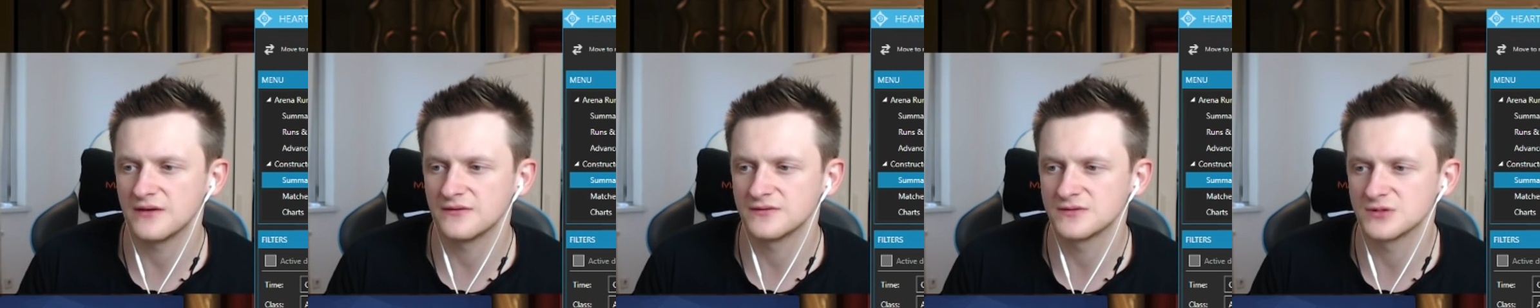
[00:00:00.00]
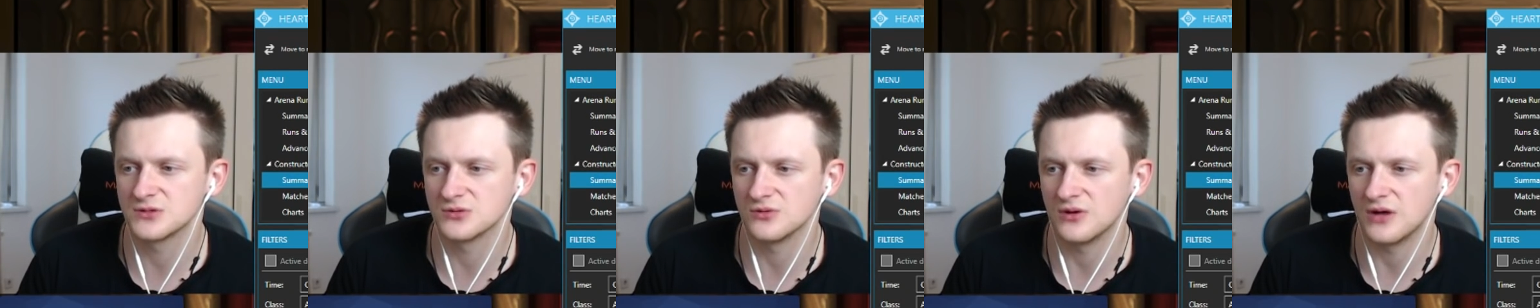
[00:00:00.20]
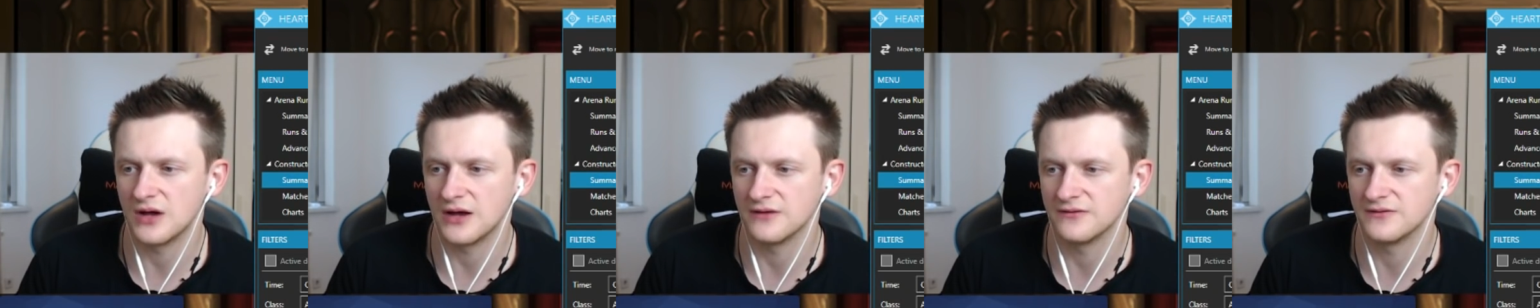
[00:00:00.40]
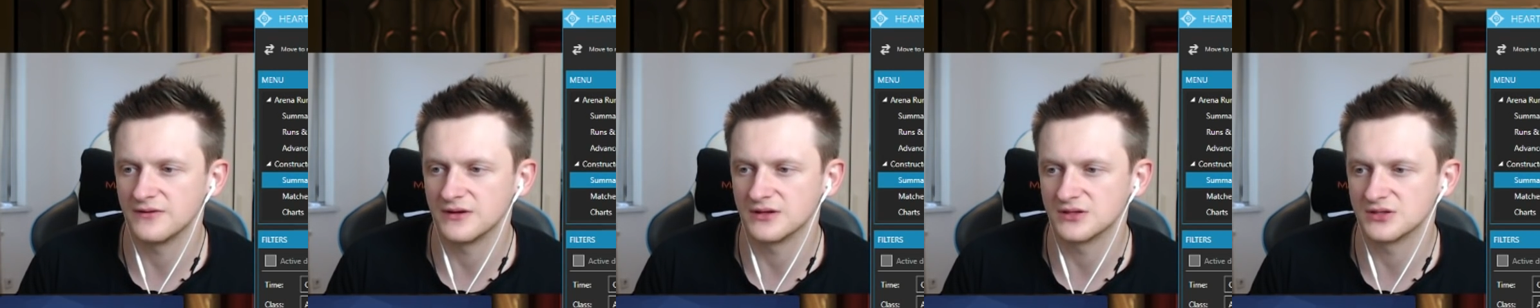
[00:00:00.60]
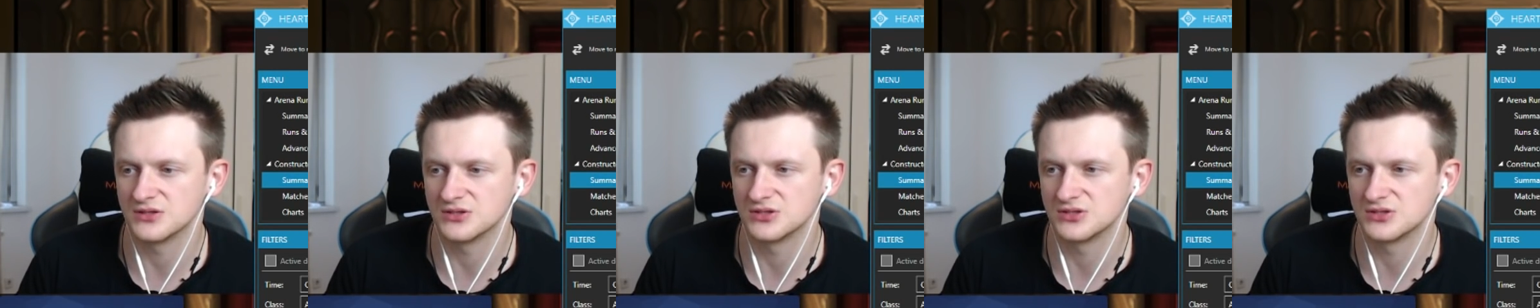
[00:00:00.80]
So I
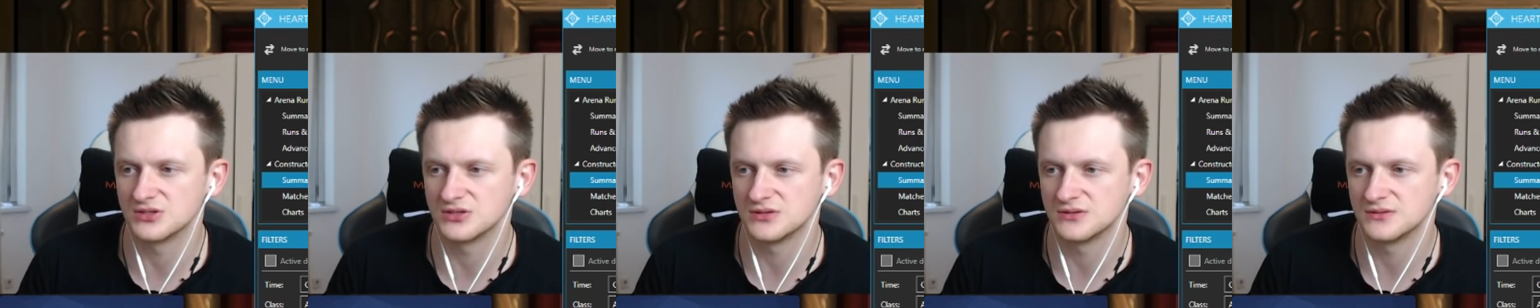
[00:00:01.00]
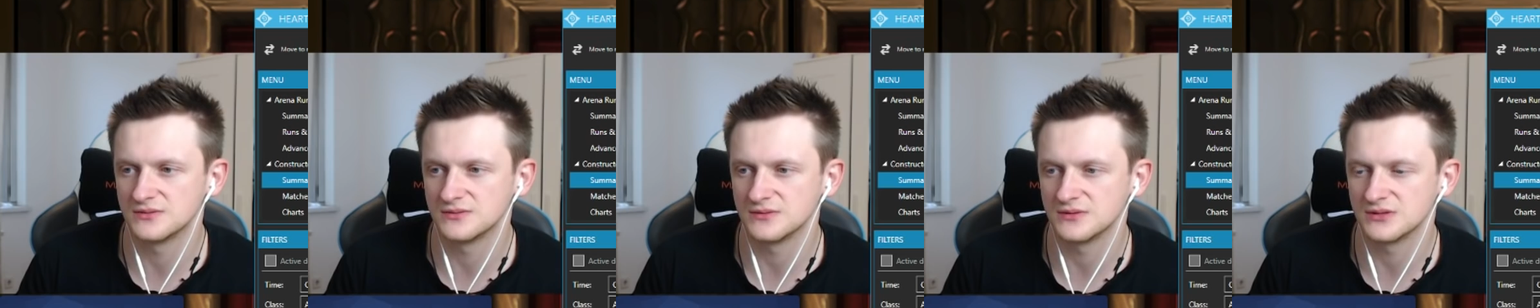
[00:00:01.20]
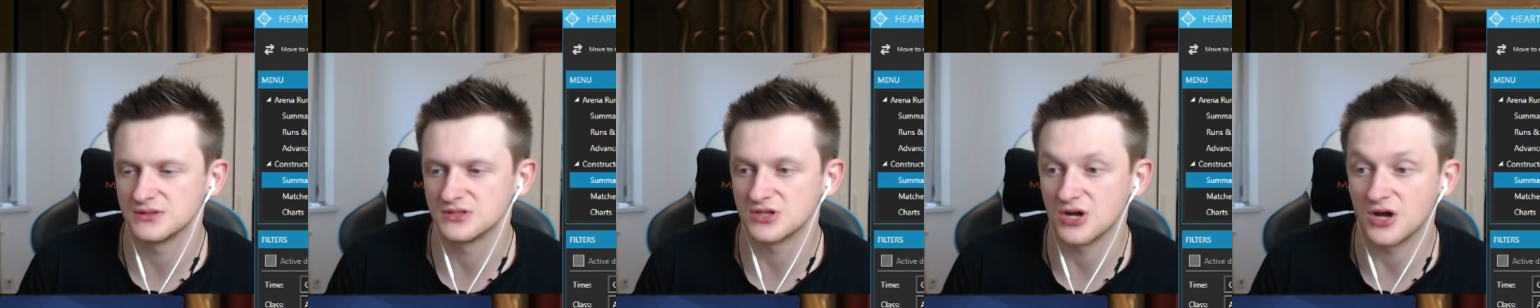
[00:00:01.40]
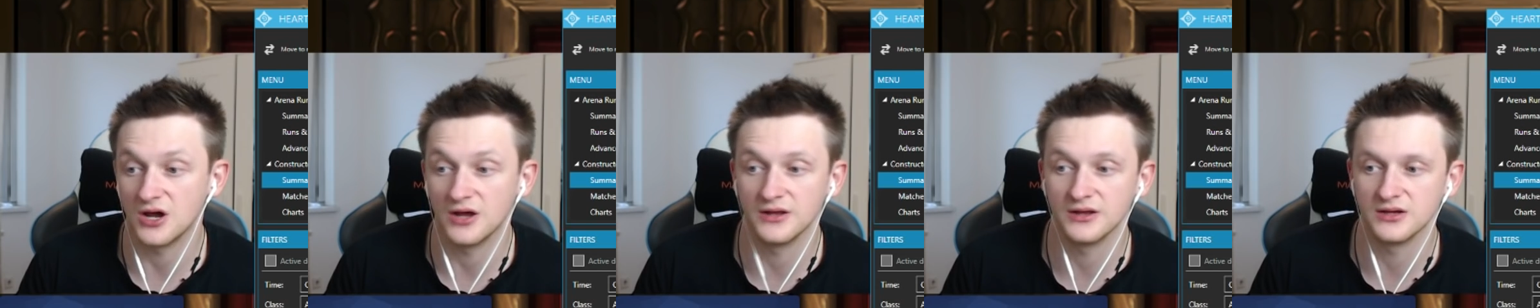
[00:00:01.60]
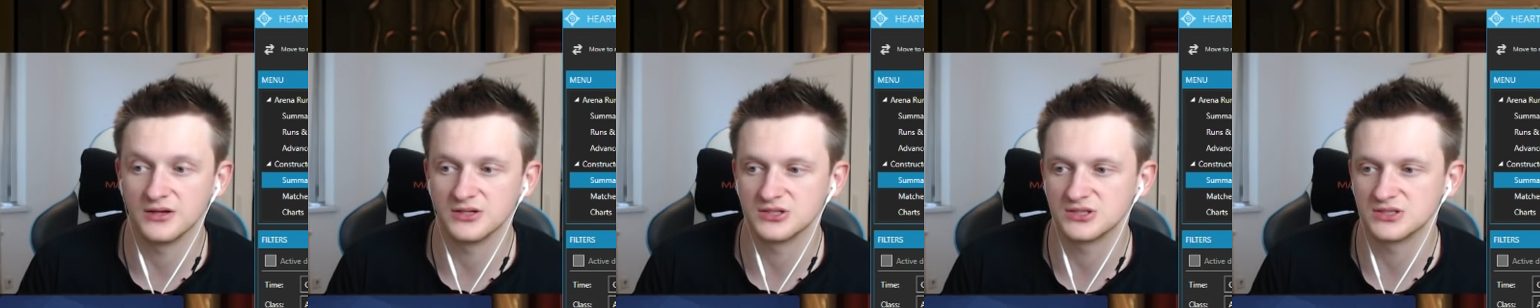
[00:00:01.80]
think it's
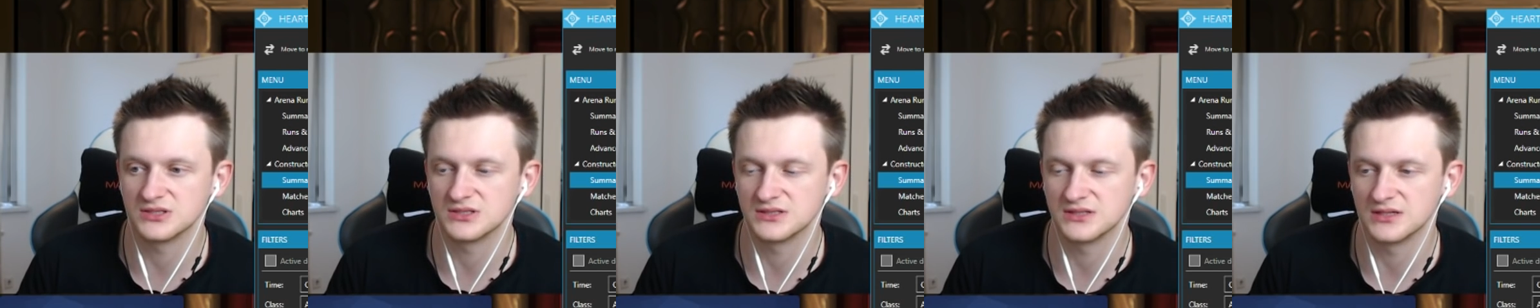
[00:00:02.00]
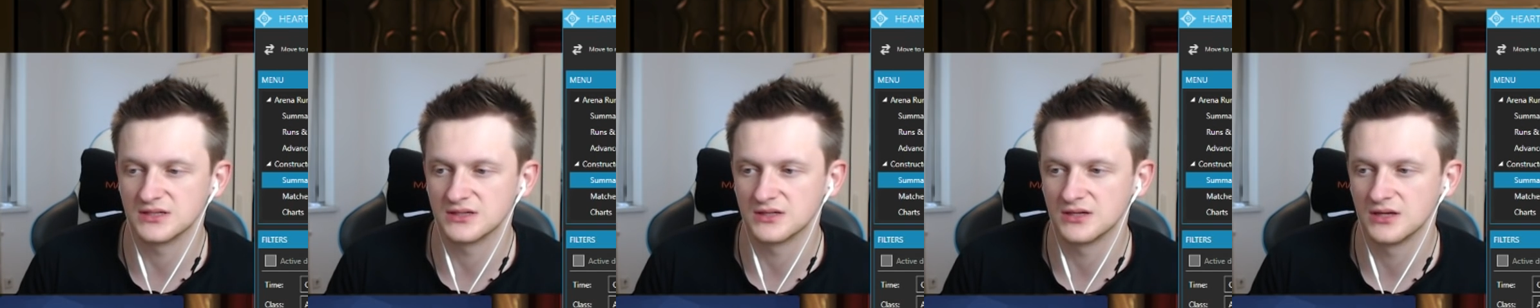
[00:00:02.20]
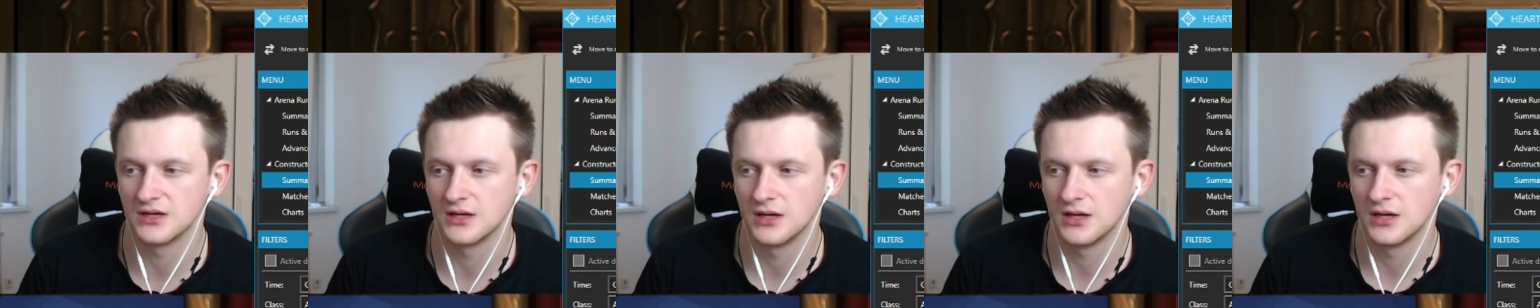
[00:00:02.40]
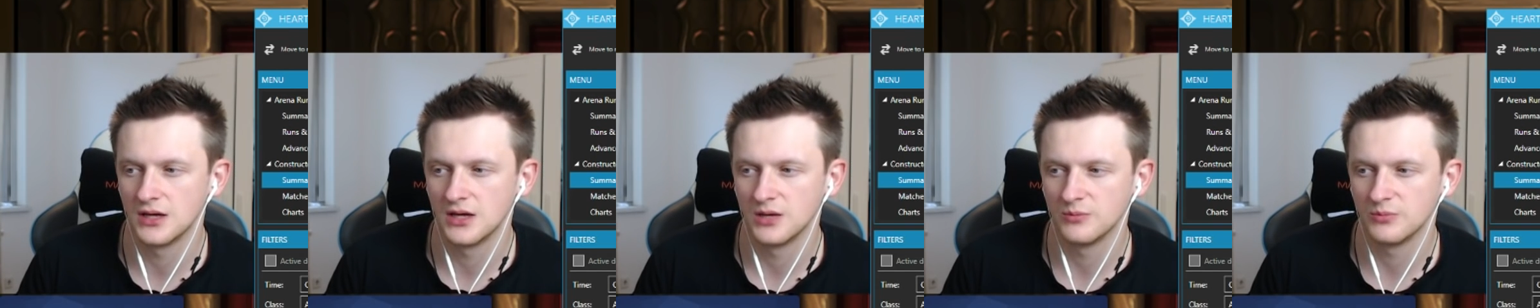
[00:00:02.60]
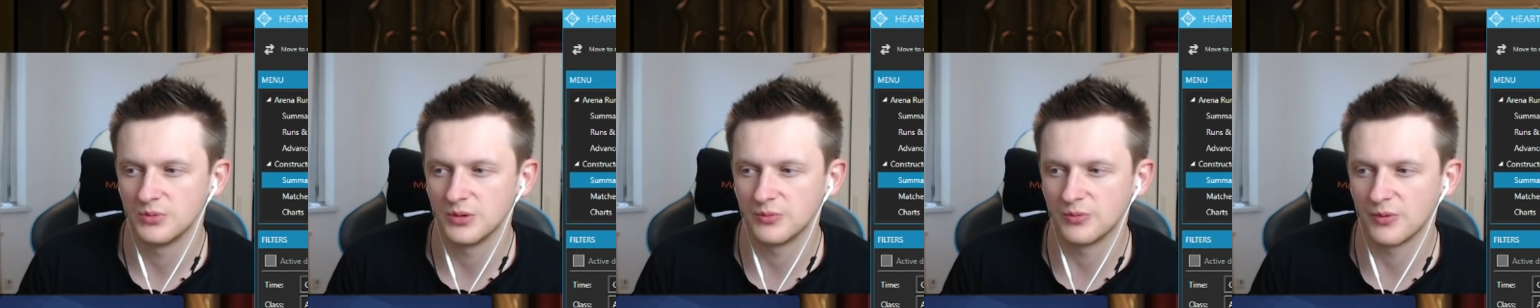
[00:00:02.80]
harder, it's just that
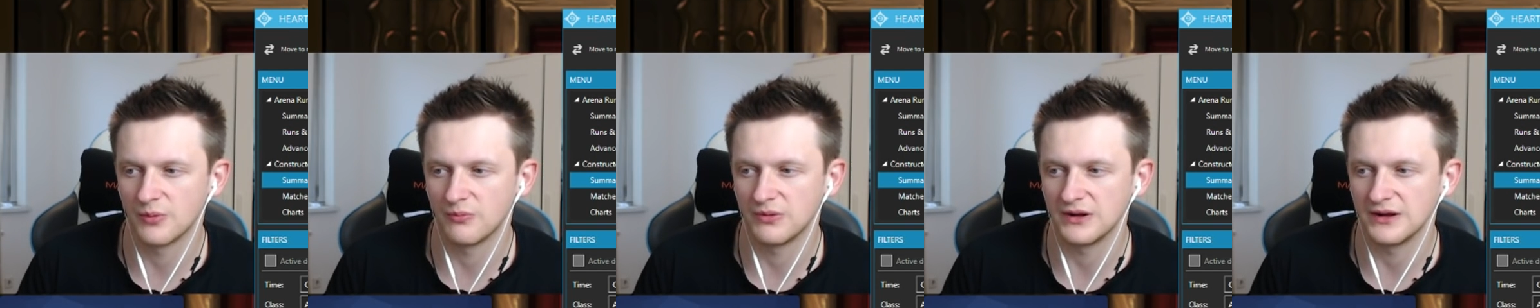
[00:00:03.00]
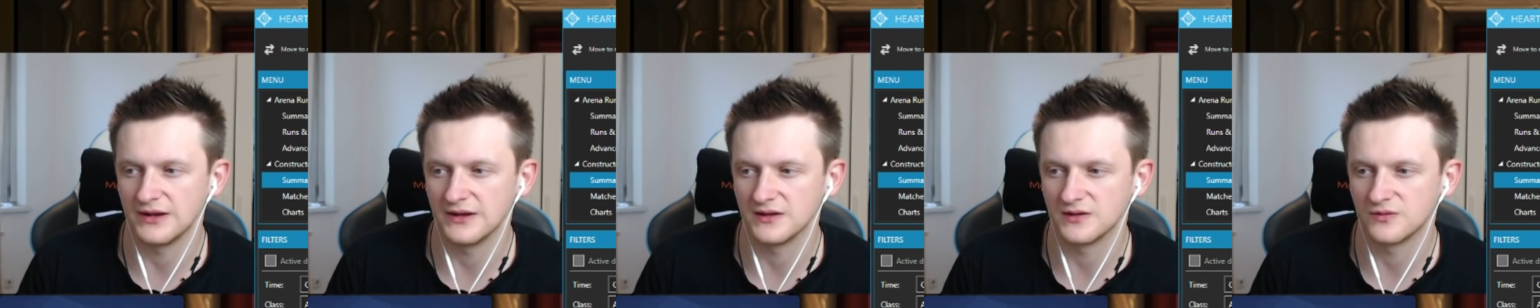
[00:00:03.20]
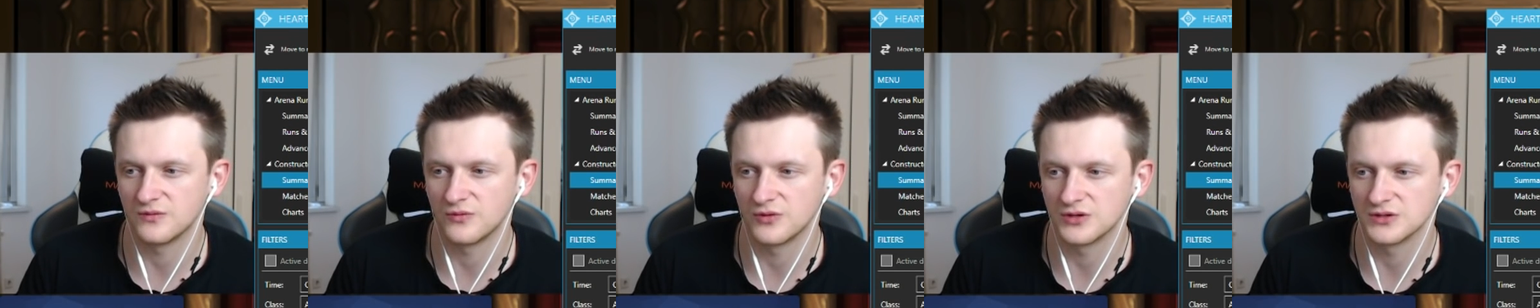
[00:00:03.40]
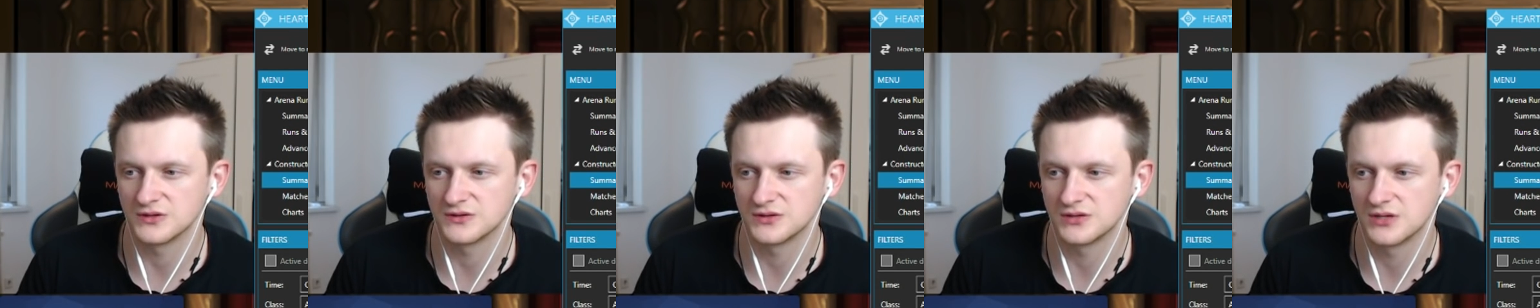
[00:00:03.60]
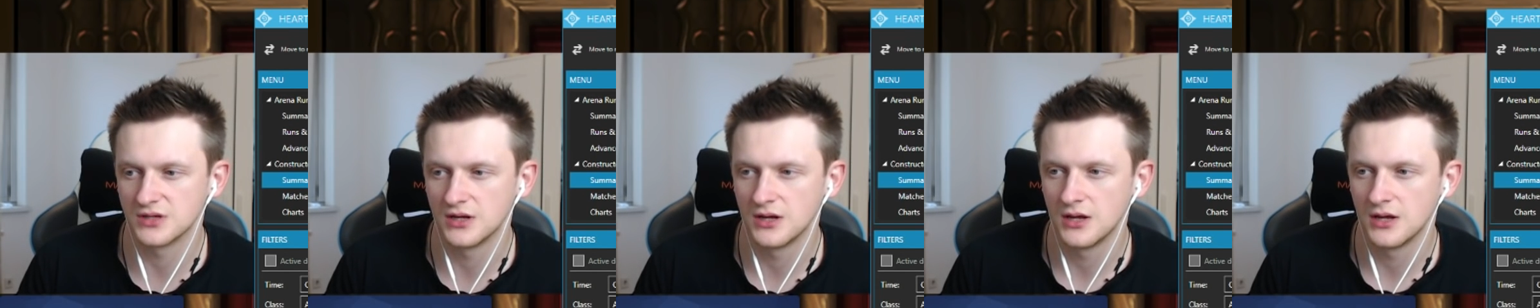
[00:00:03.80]
people play it worse.